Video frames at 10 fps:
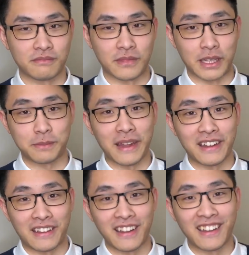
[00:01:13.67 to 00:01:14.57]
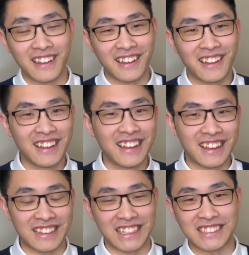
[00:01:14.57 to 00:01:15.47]
they spend it,
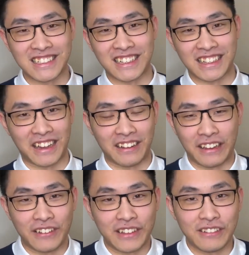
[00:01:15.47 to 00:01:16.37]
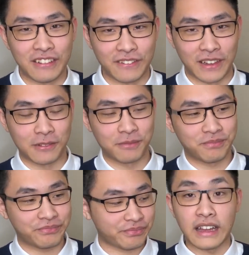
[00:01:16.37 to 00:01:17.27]
essentially, because they don't know what to do with it.
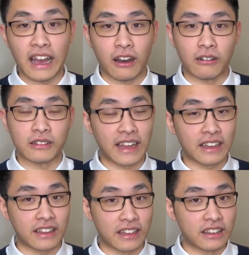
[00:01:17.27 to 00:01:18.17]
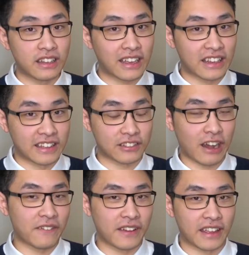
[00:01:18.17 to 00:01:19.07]
Now, take a good look at this
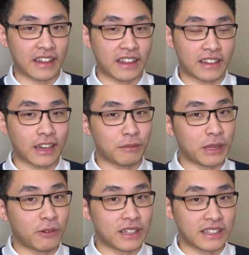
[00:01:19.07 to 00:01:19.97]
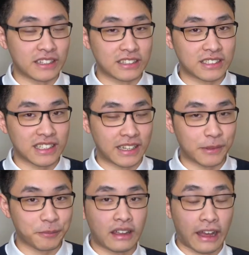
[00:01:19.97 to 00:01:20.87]
graph again and tell me, what do you
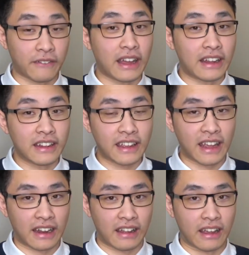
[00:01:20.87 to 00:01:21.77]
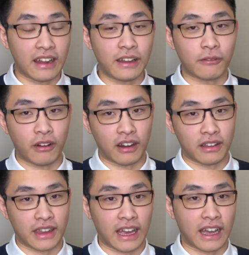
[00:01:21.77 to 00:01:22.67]
see? Have I indicated
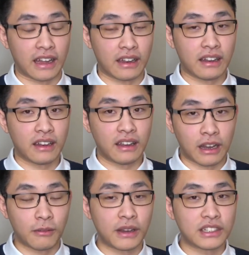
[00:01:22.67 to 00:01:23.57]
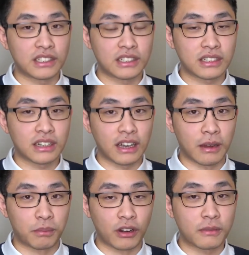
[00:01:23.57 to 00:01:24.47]
anywhere that how much
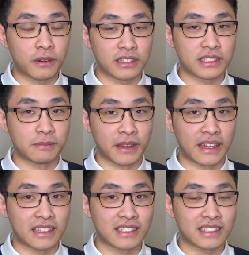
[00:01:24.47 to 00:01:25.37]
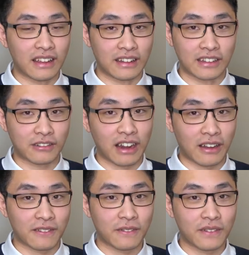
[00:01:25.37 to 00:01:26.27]
a broke person makes in this
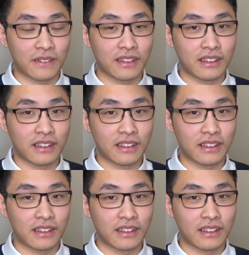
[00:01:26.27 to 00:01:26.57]
graph?